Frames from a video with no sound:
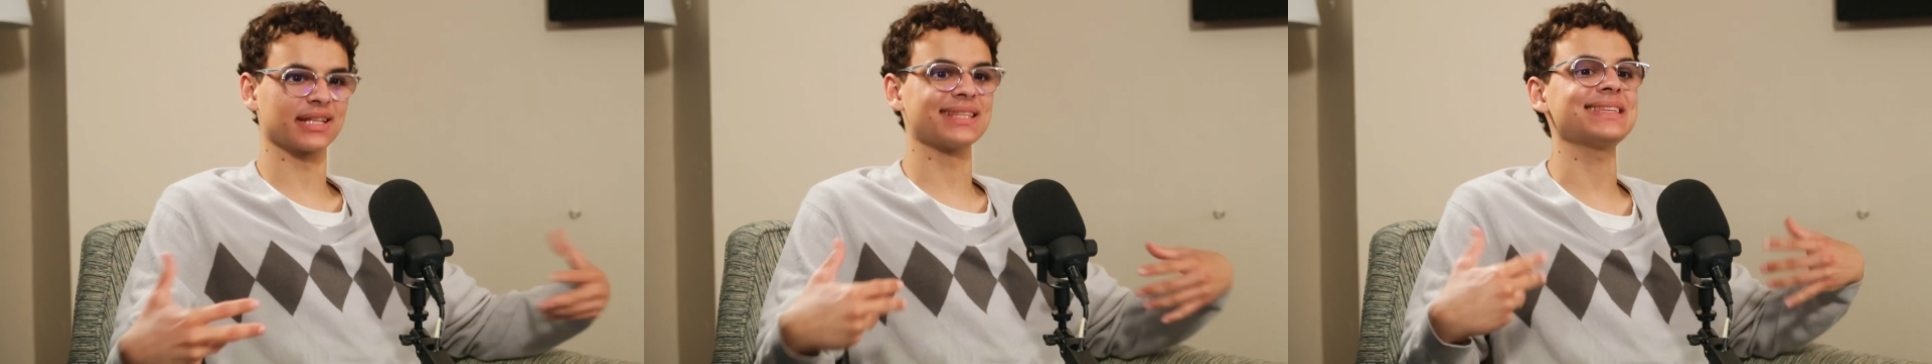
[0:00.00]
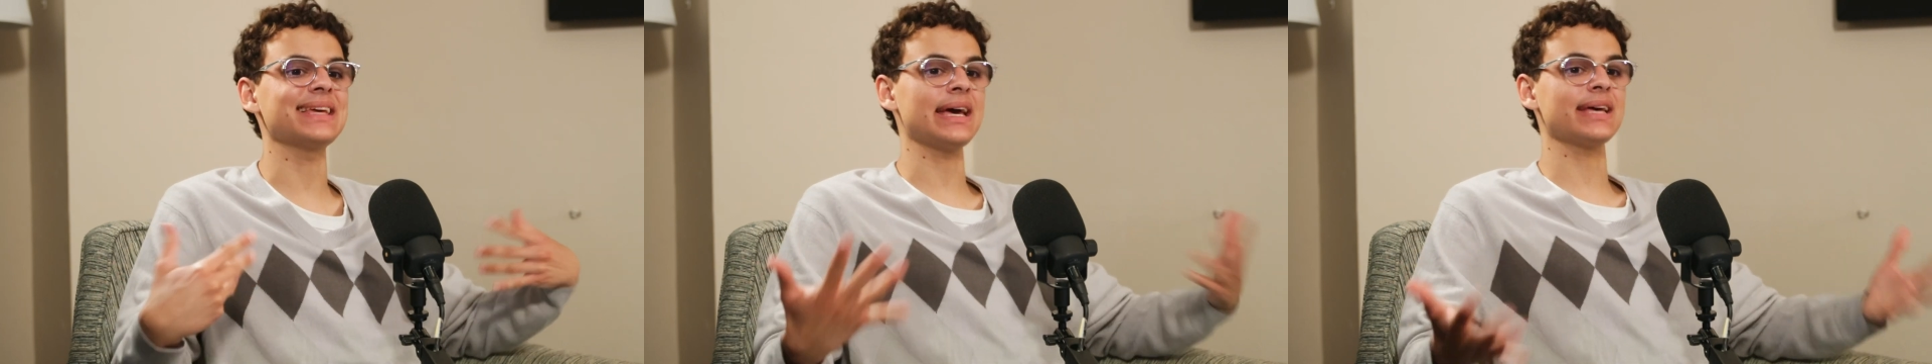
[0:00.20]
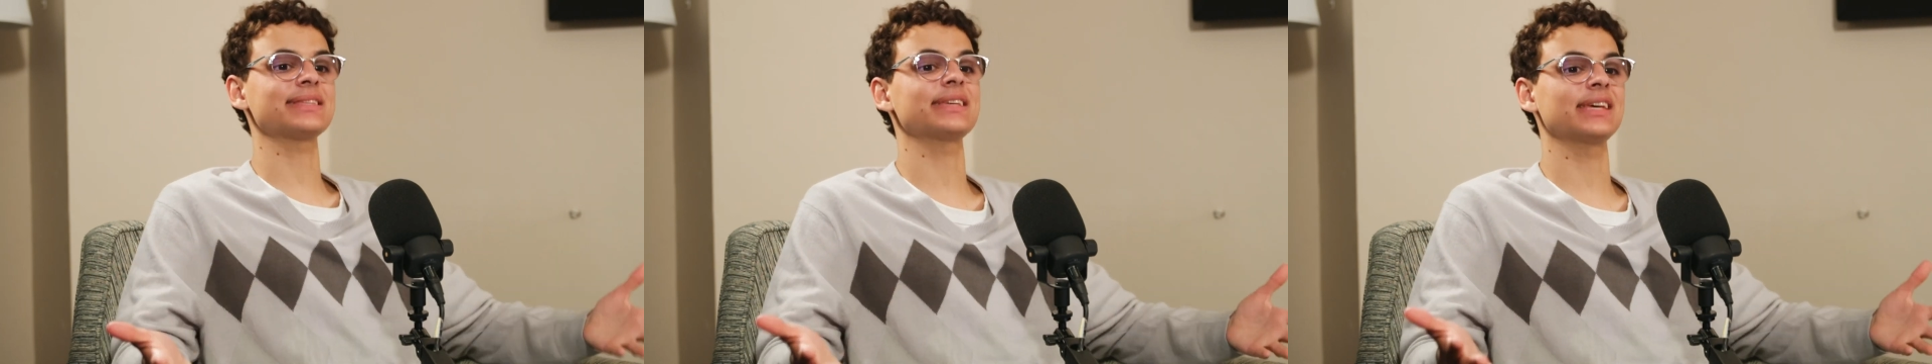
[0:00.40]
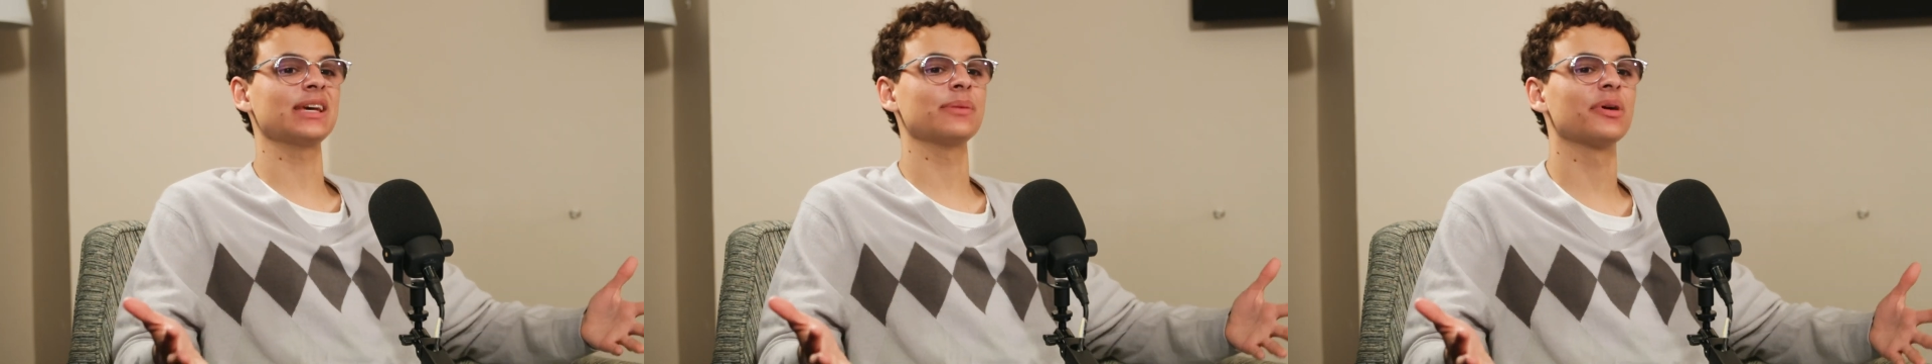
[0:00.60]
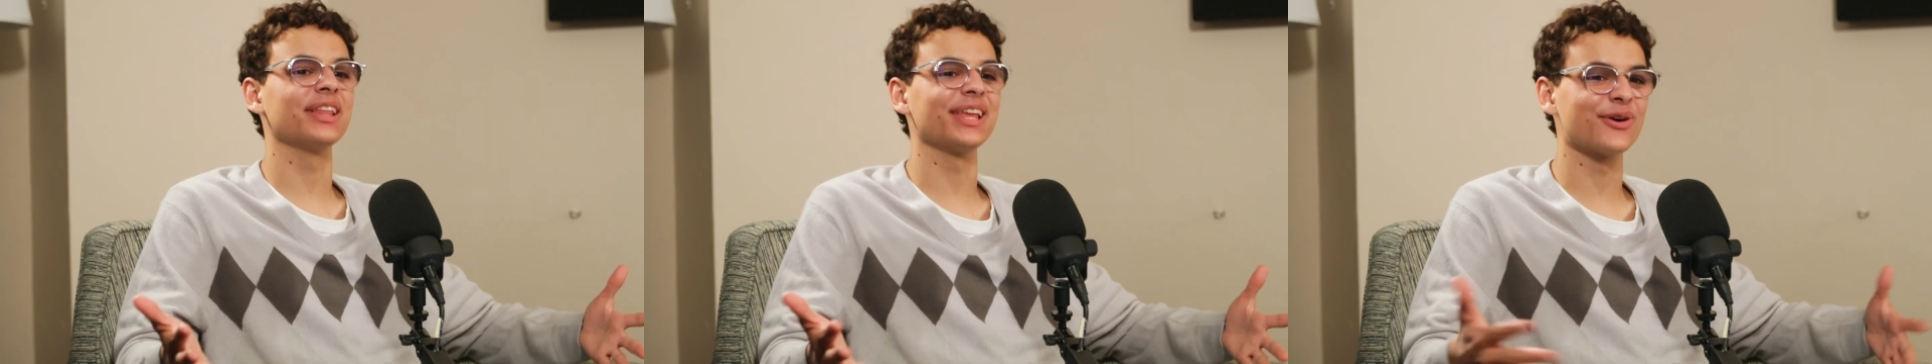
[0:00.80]
like this
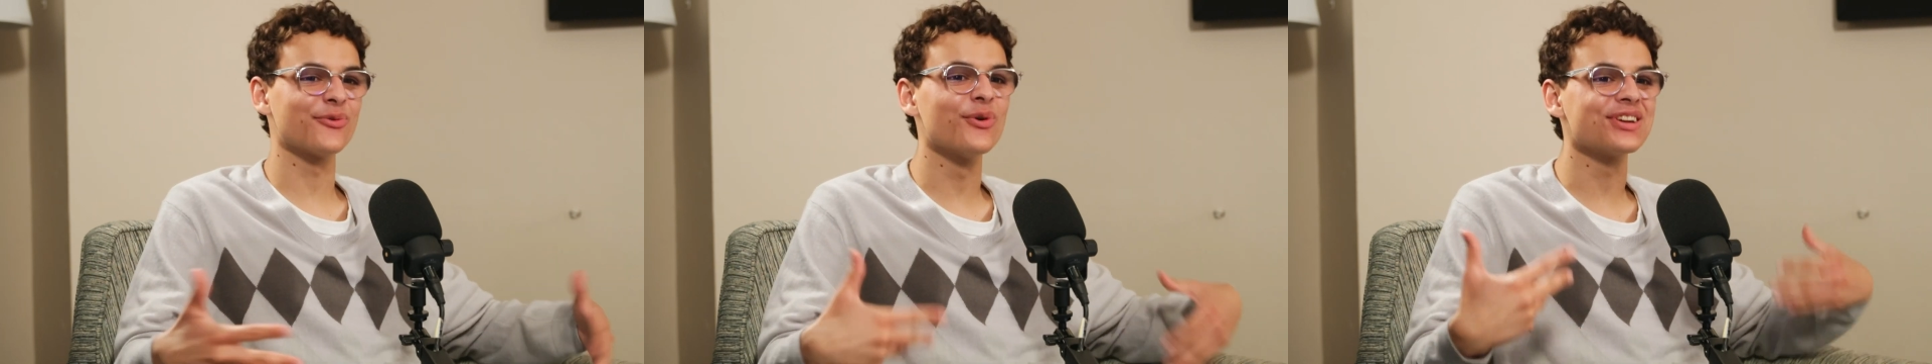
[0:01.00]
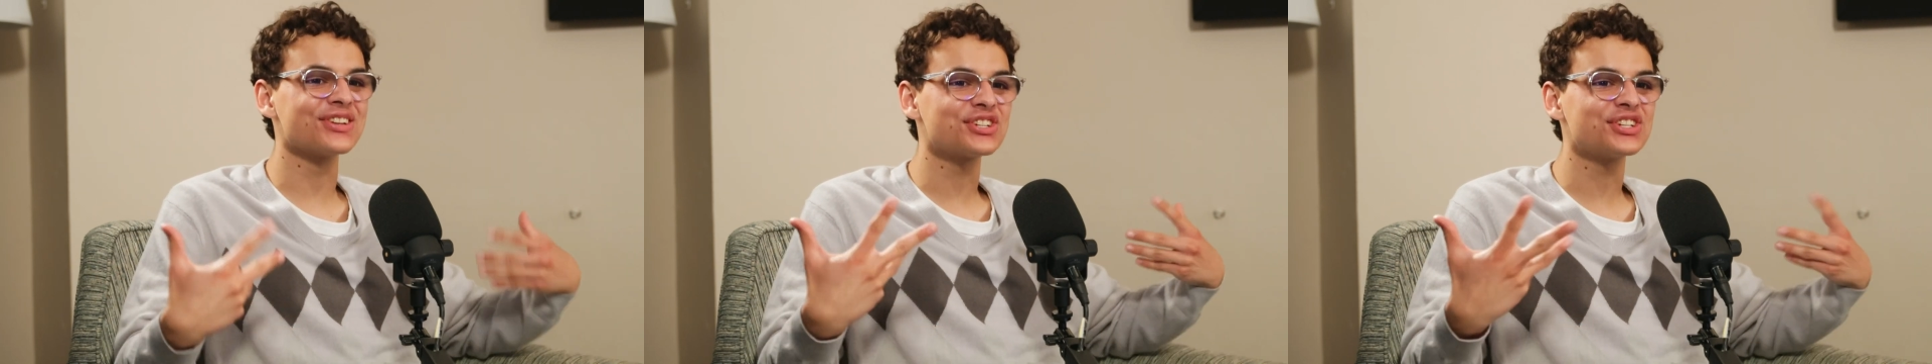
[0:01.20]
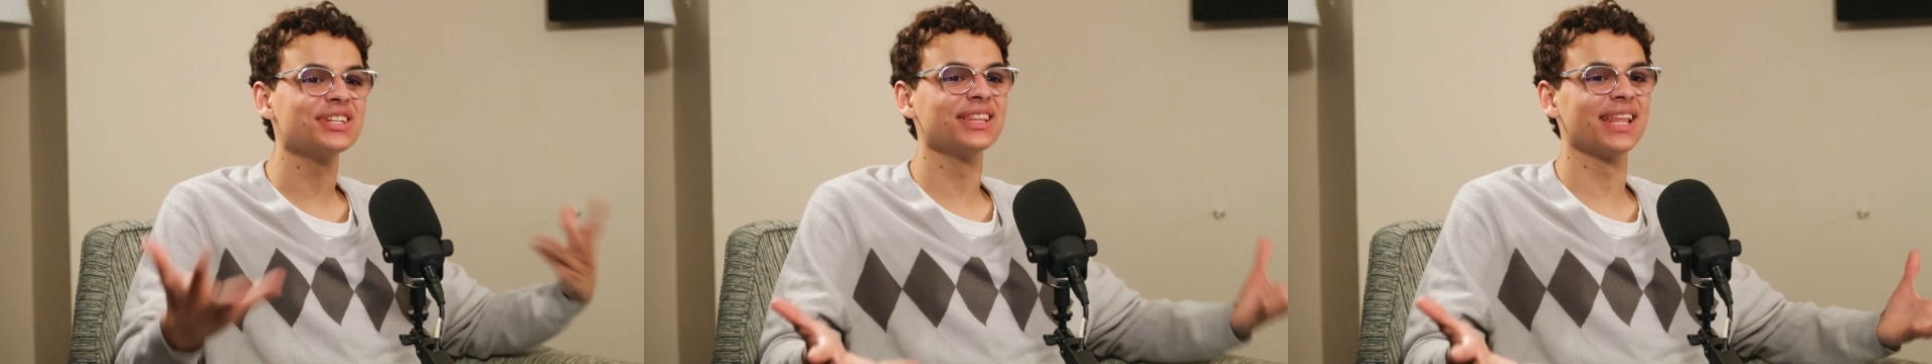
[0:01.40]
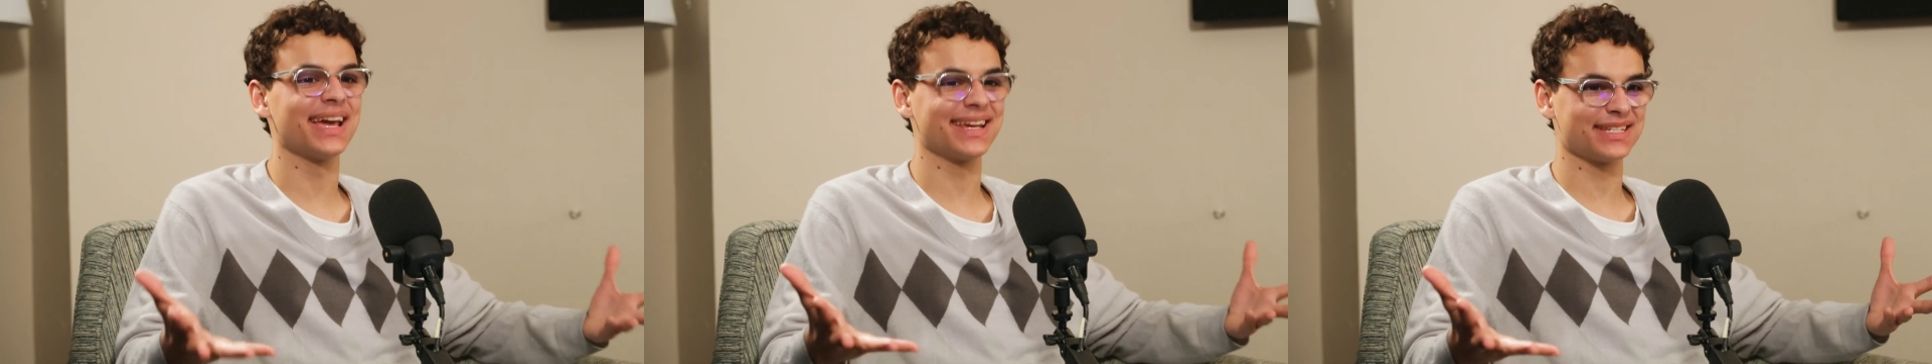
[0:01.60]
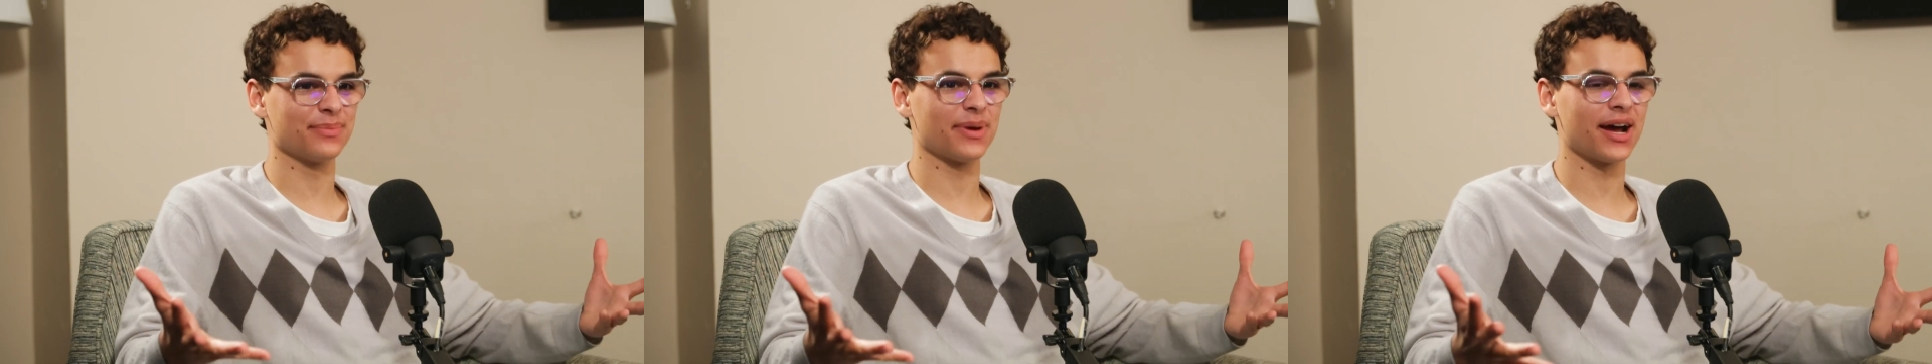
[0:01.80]
essay about like what she
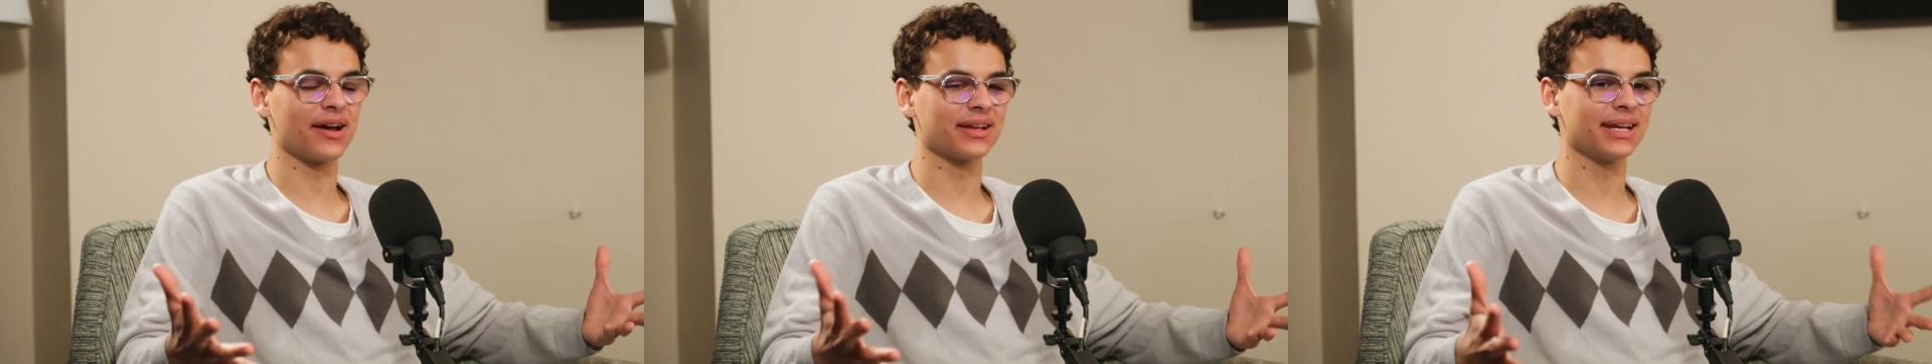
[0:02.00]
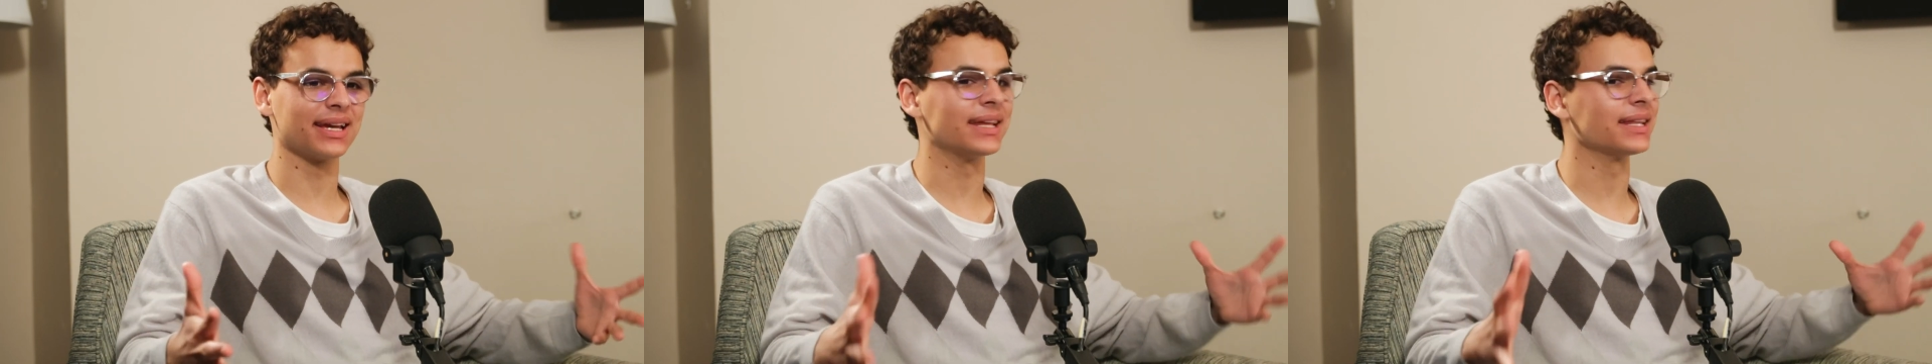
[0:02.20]
liked about it,